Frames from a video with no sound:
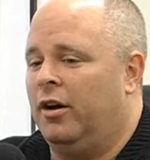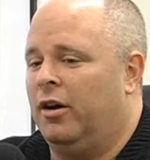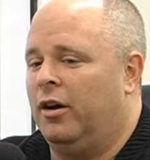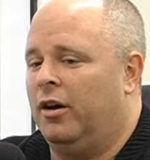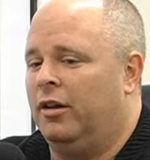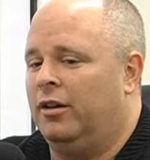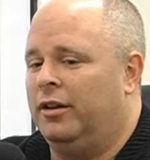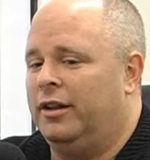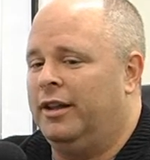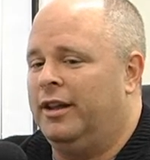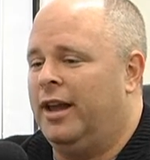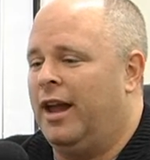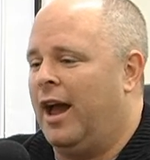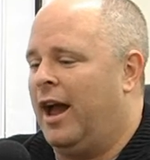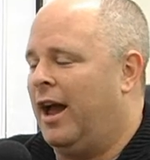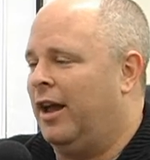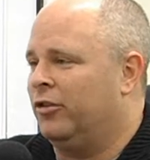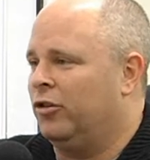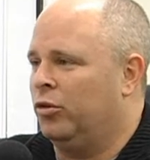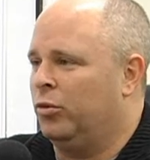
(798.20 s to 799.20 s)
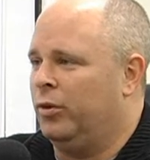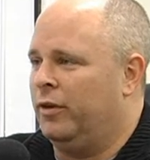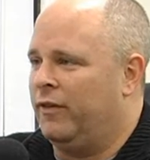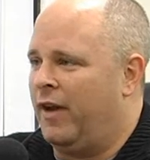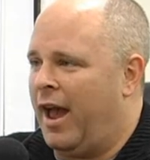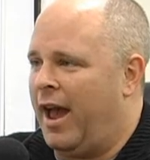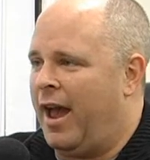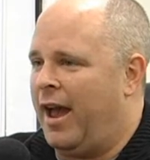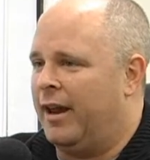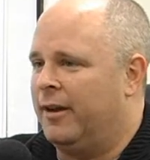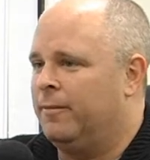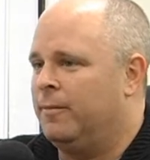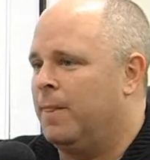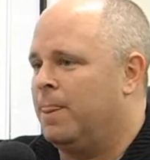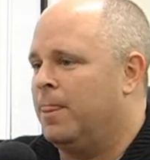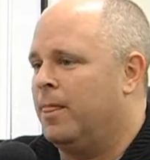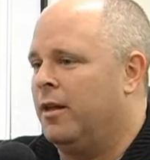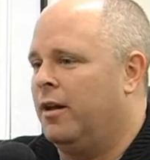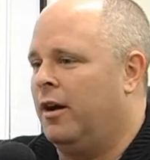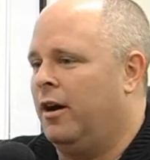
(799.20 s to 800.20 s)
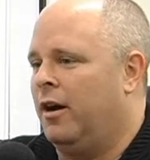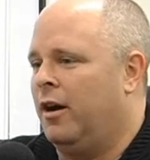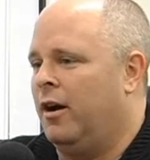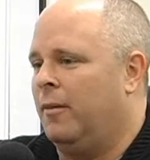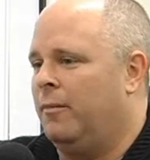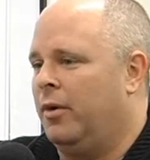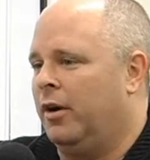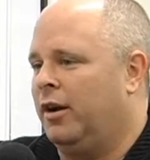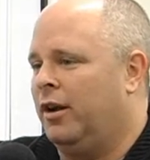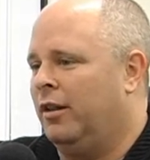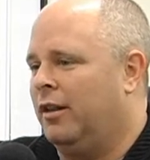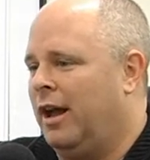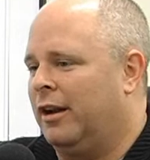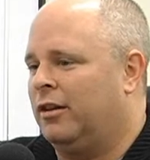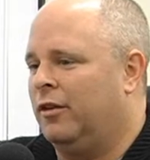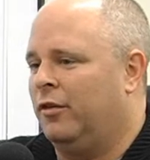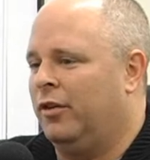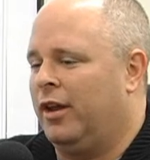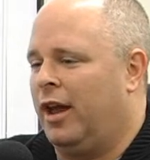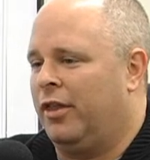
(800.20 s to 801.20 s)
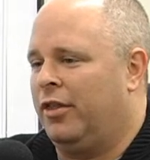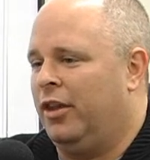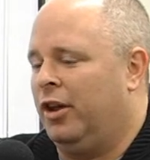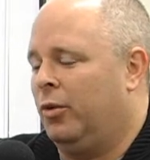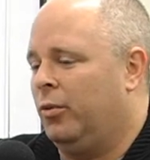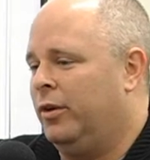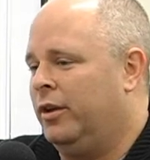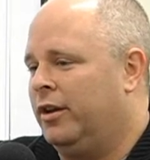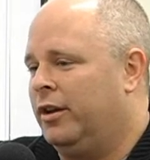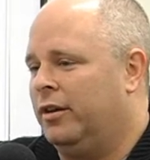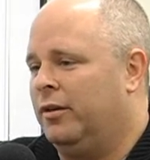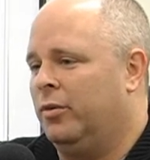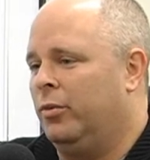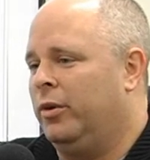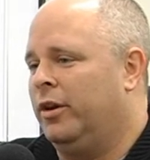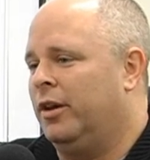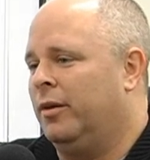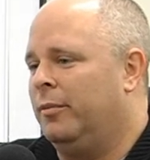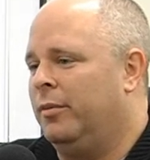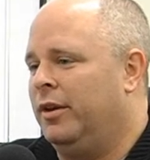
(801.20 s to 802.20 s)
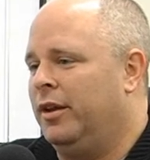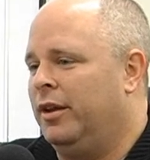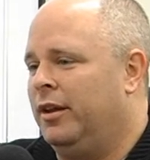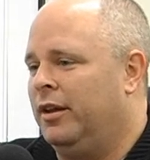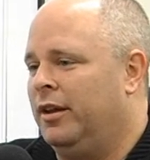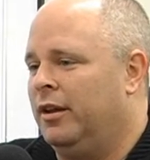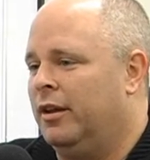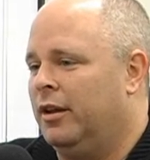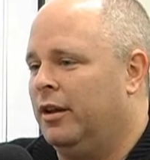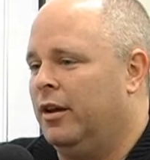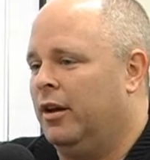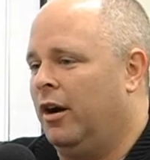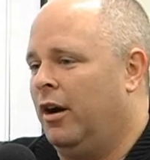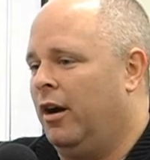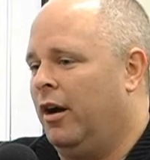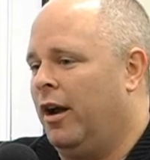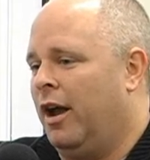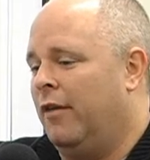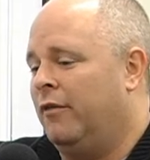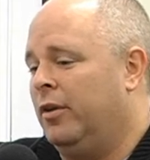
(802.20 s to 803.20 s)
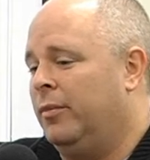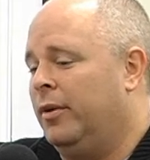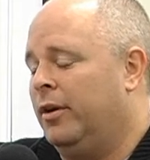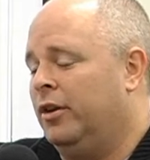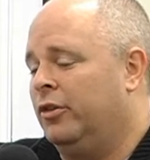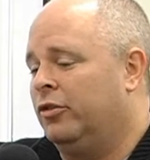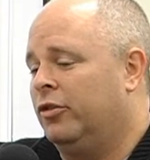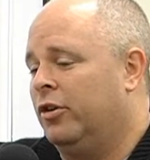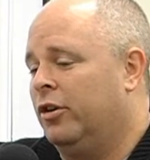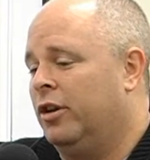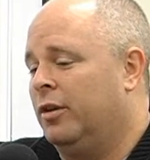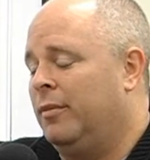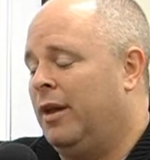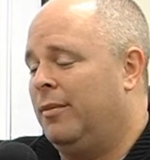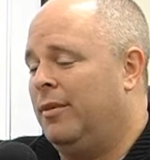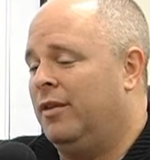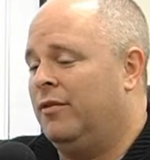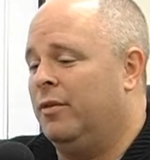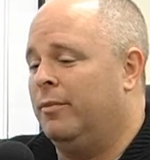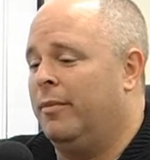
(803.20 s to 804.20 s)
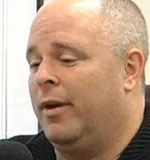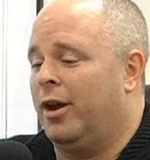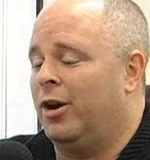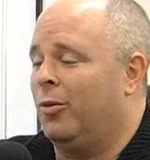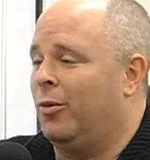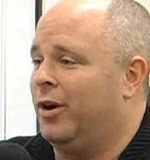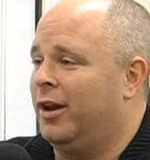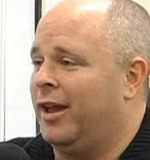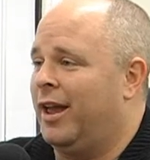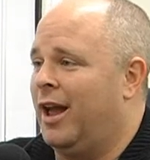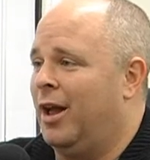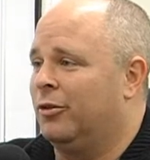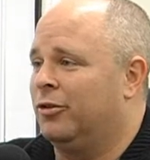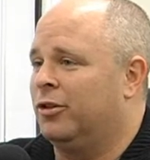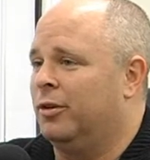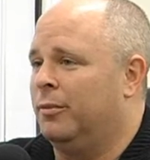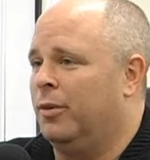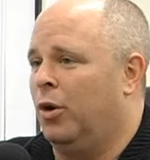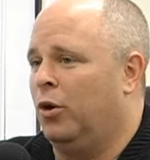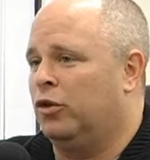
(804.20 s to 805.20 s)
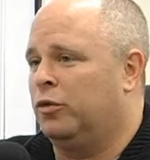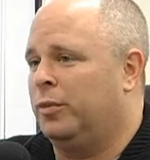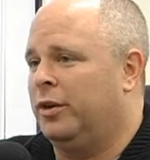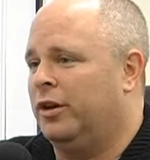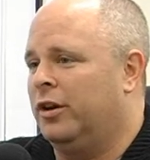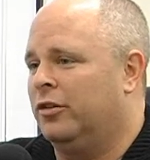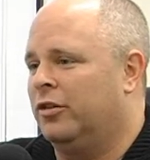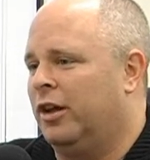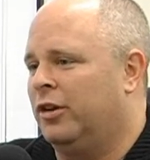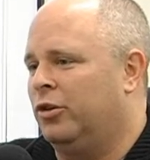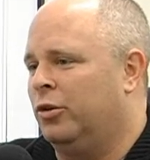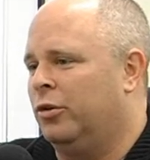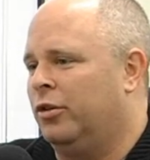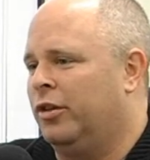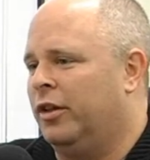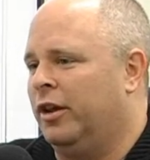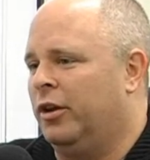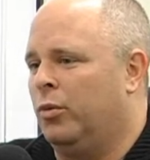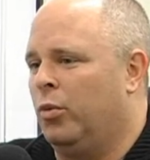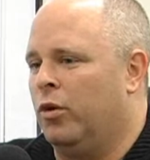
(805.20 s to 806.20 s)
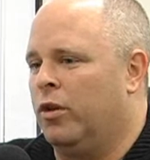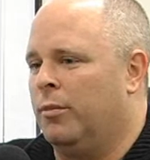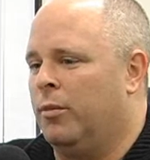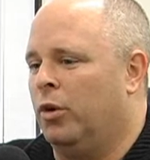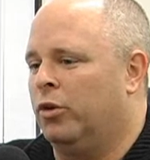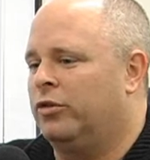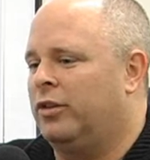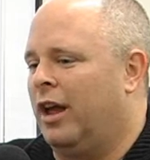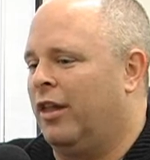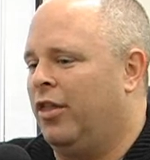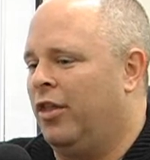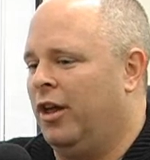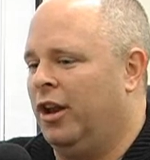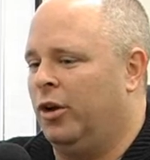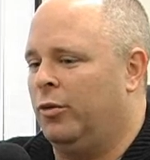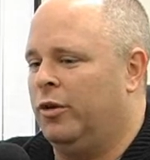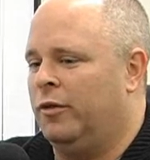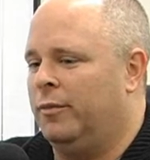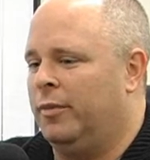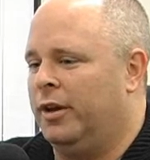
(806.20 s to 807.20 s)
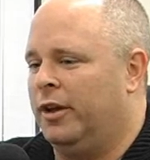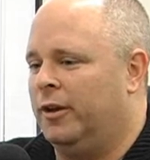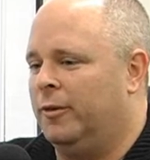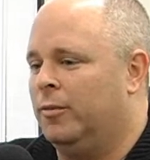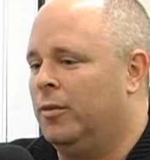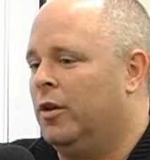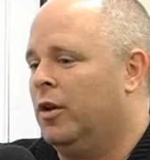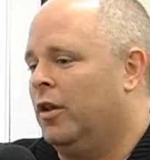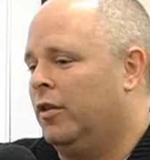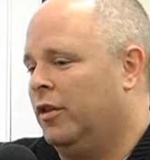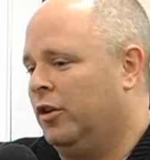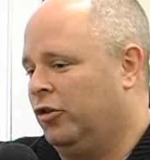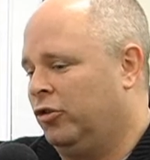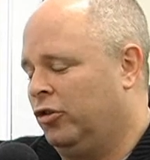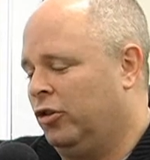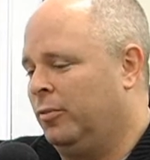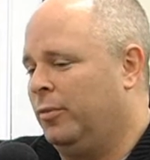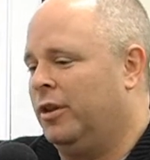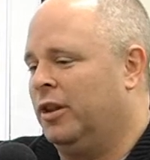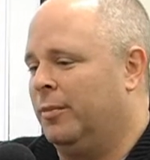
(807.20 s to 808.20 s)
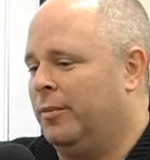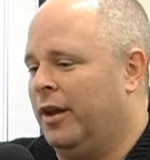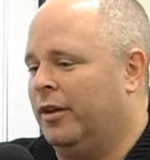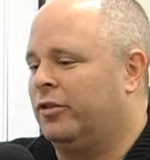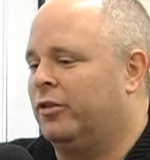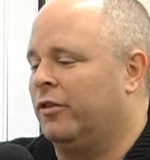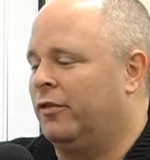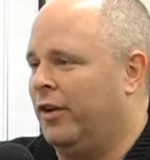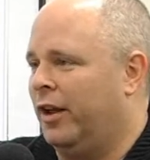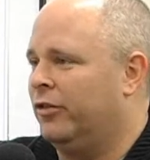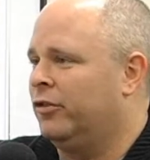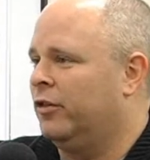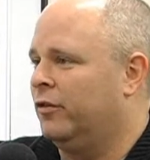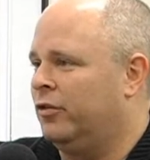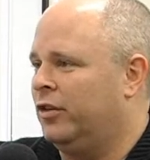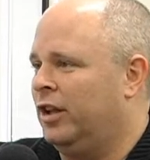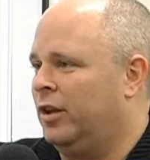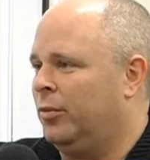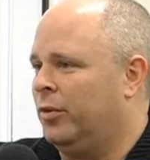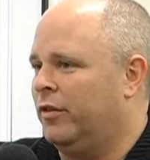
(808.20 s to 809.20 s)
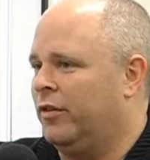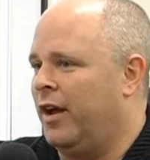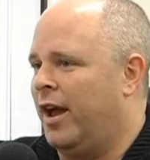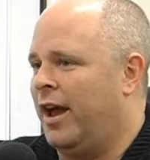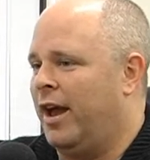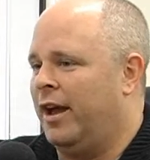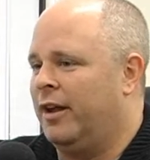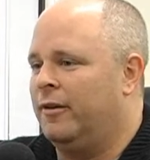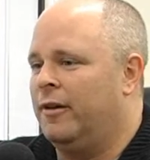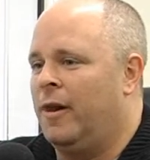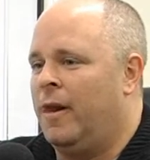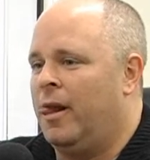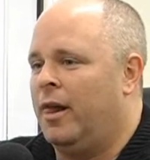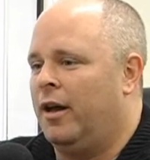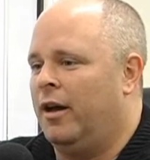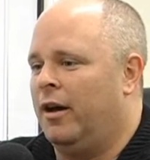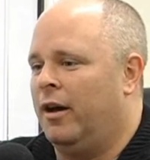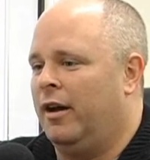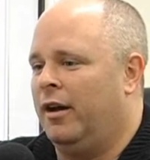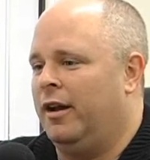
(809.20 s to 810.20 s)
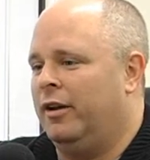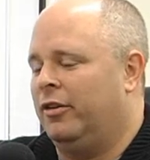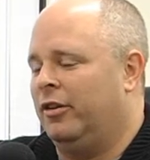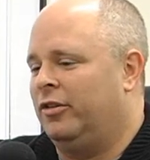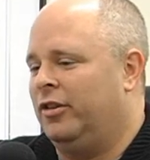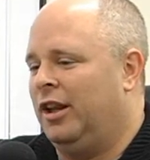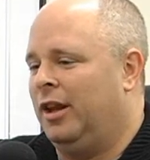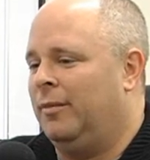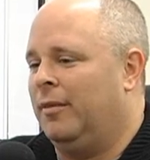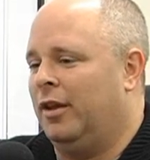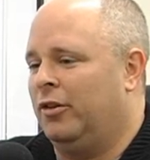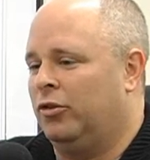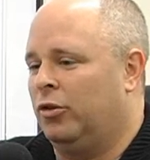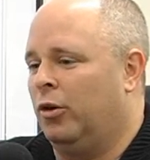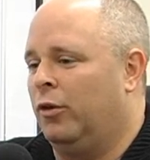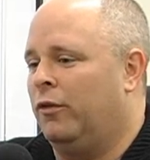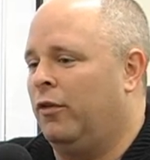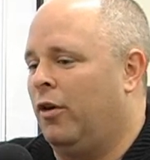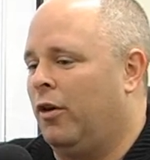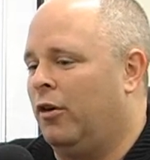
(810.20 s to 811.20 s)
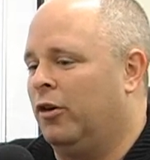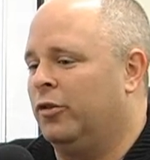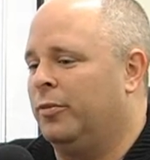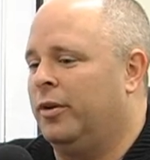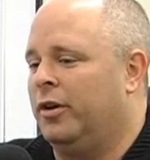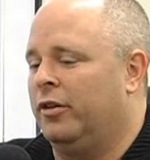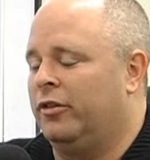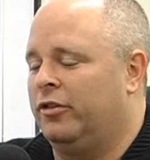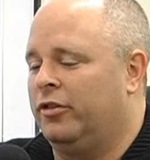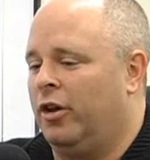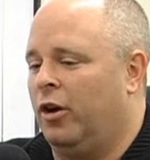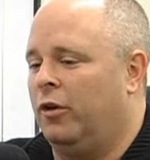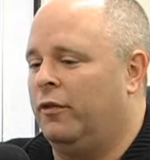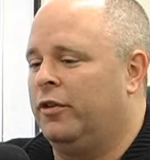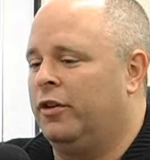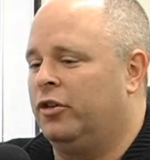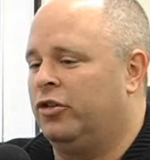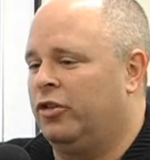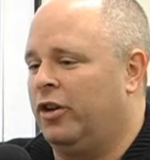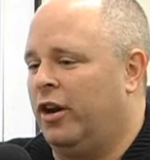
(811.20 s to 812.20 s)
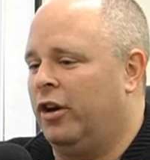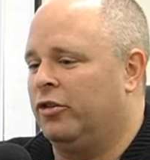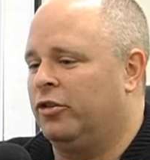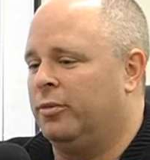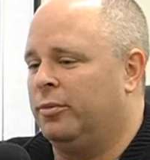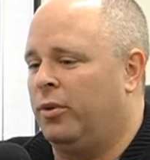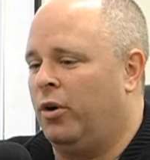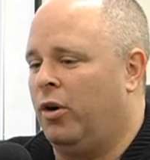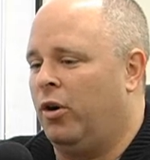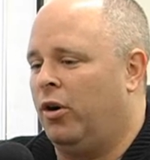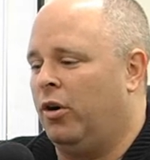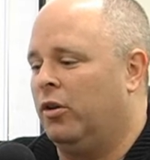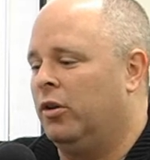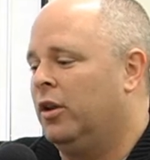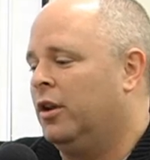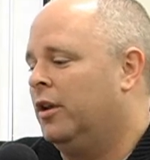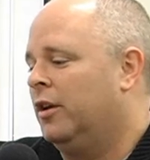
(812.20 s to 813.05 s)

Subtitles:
elite guys as we've had. But collectively, I think we can be every bit as good and maybe even better when it counts the most, because I do think we're the most athletic we've been. This should be the best defensive team we've had. It's a team that so far has been unselfish, shares the ball,